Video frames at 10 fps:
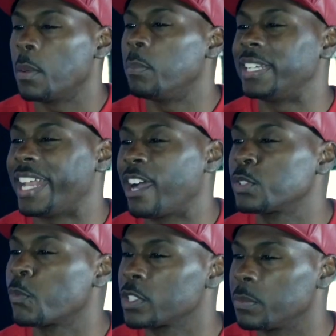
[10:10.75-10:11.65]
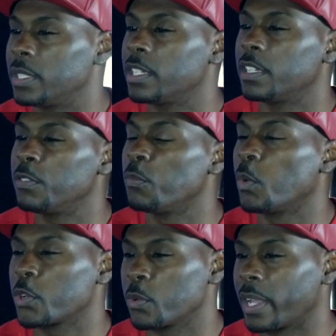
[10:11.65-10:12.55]
But now it's forcing me to get even
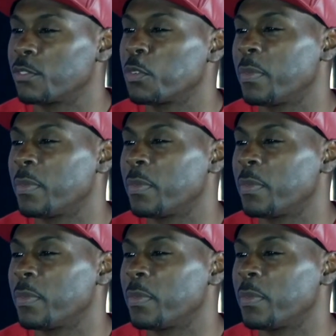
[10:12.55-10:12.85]
more creative with